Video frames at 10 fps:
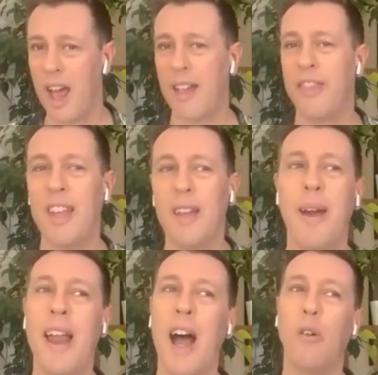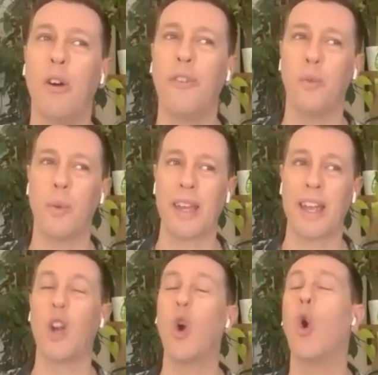And think about how often we
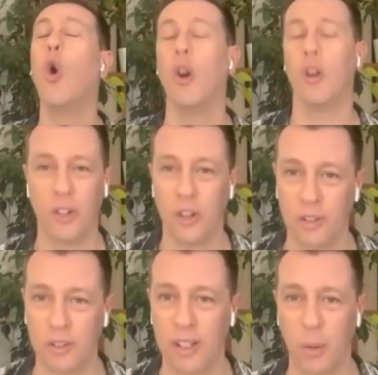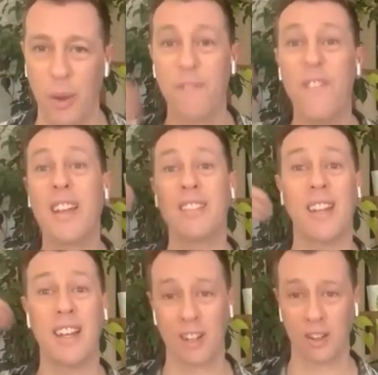get caught on something. We're
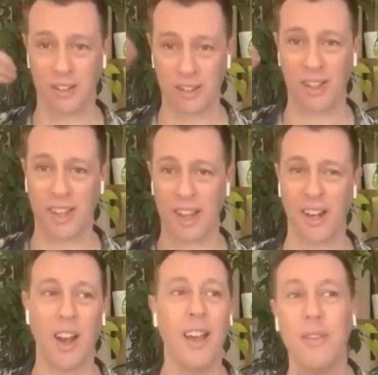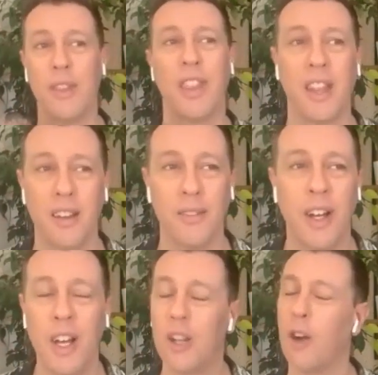fixating on something. And I even think of
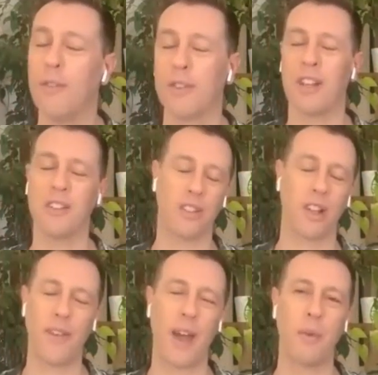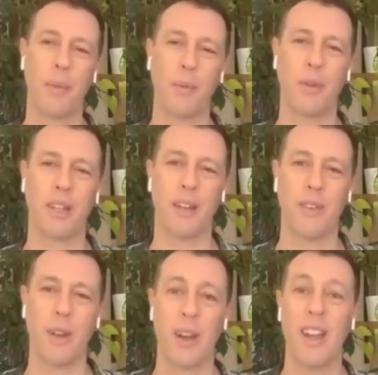conversations I've had with people in the
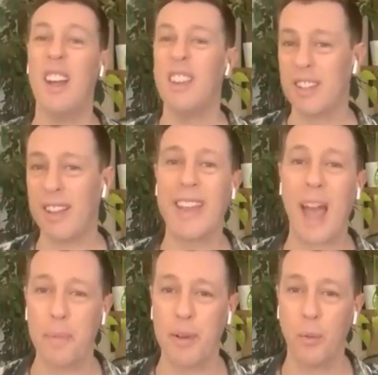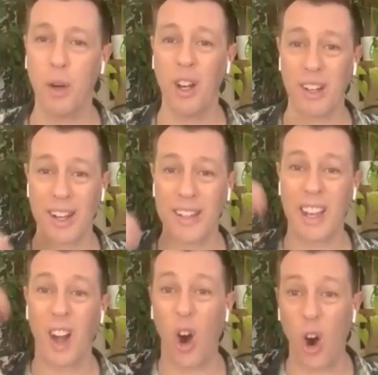evening where something happened at work and
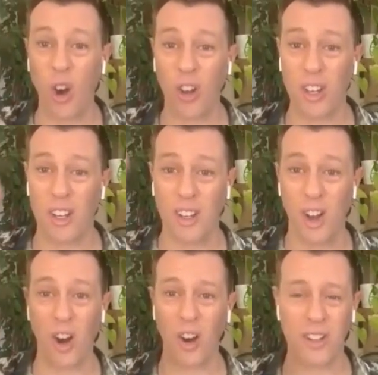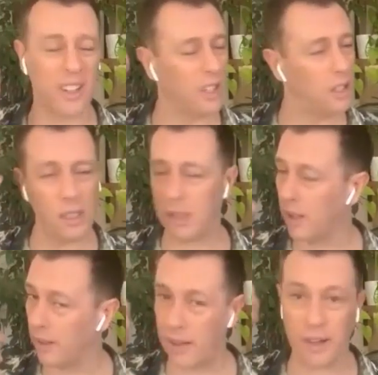they're on and on and oh,
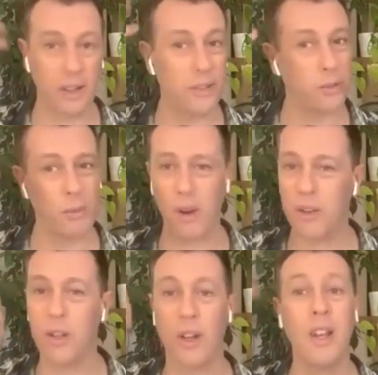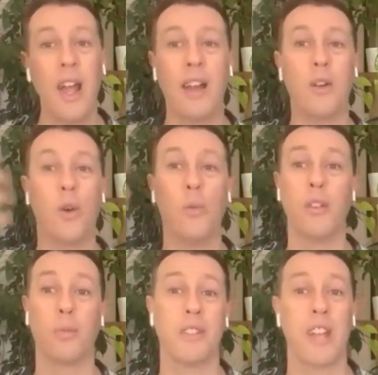I'm going to tomorrow, and
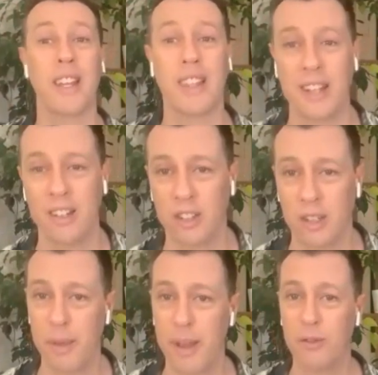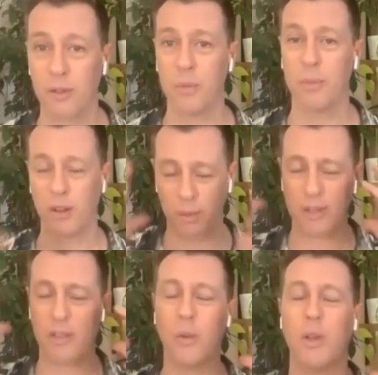almost we take that into the bedroom because we're
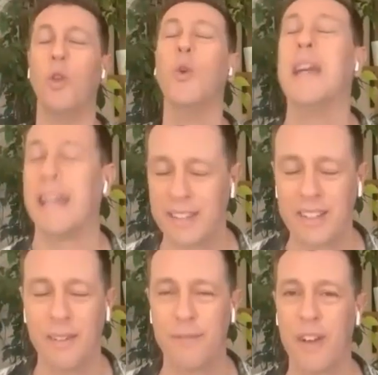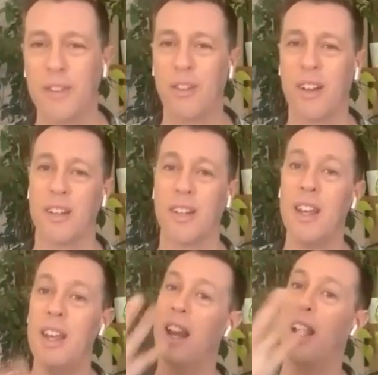so annoyed and frustrated.
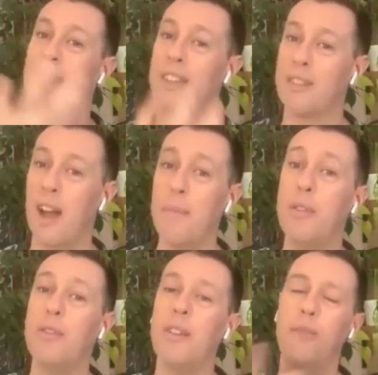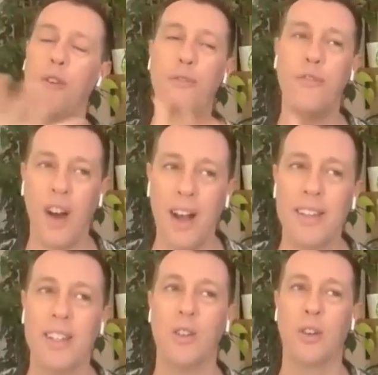And I think Cypress, if you
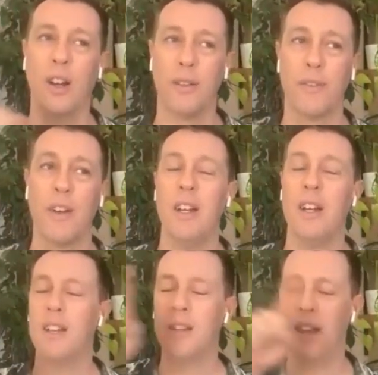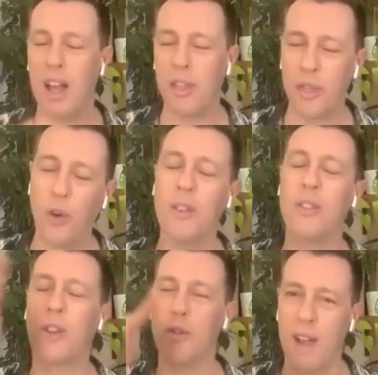find that you're kind of, our
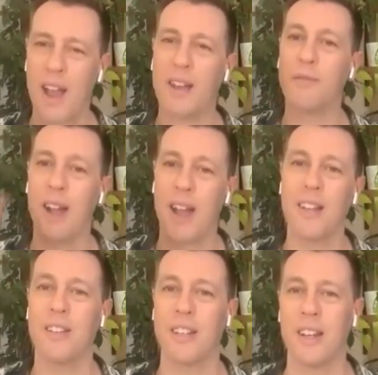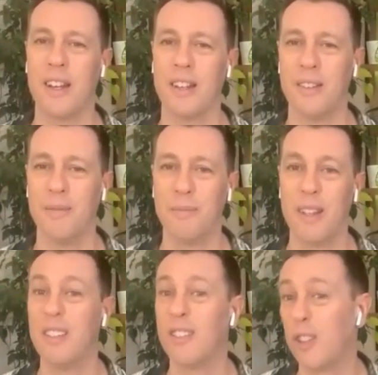thoughts go round and round
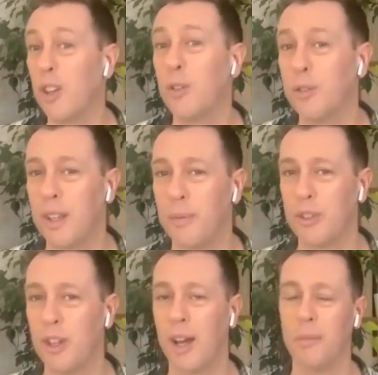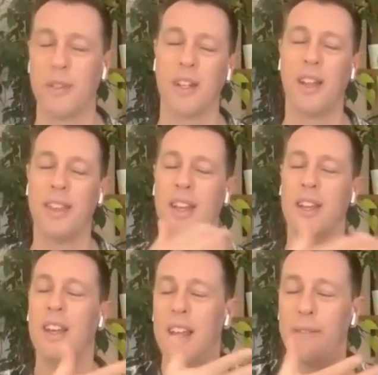in circles sometimes. And I
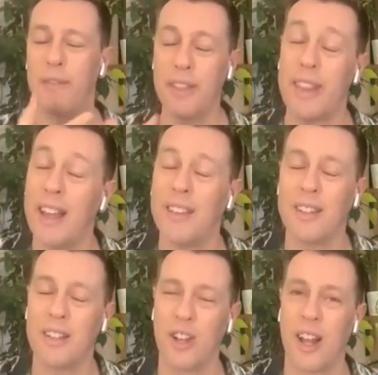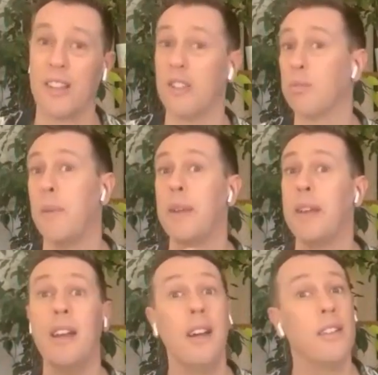think that's a challenge,
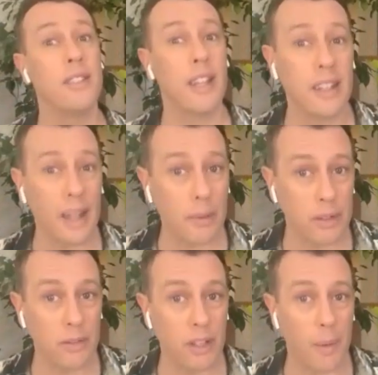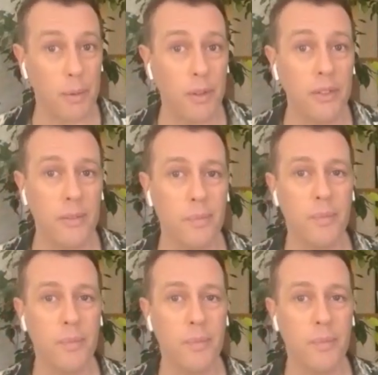maybe sitting down with some Cypress,